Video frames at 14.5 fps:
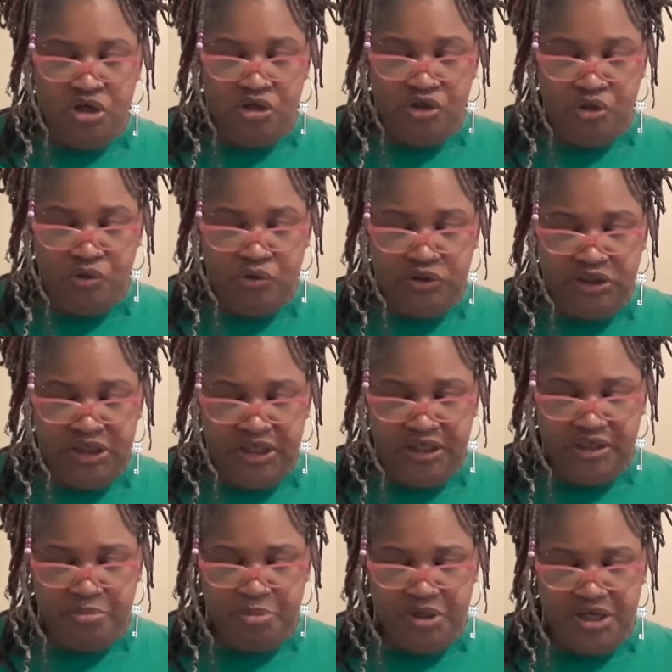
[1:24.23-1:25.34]
Usually
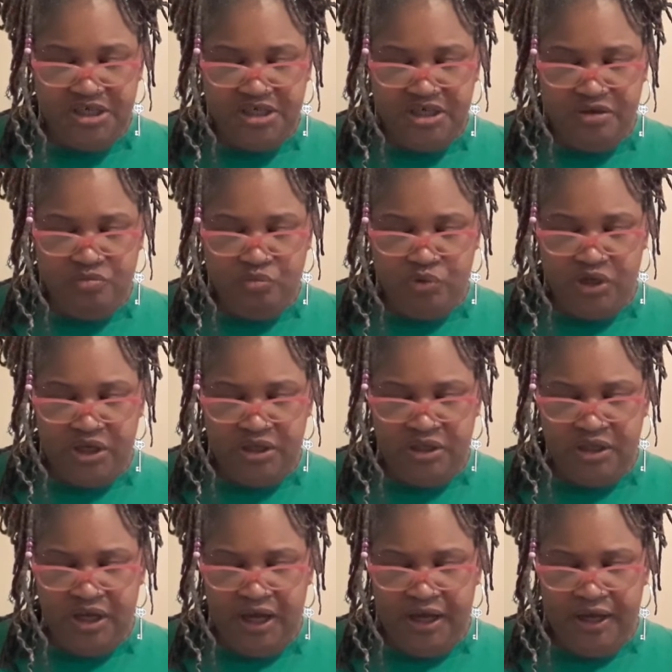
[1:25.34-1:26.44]
depicted with
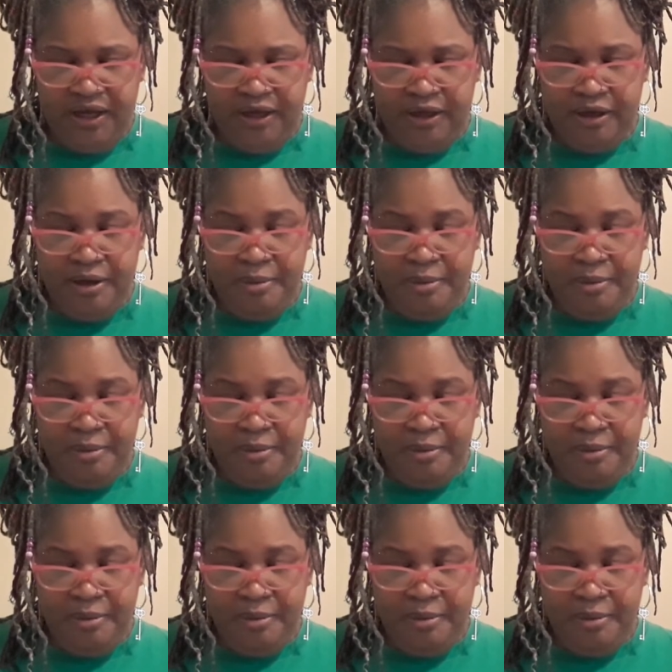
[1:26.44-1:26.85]
a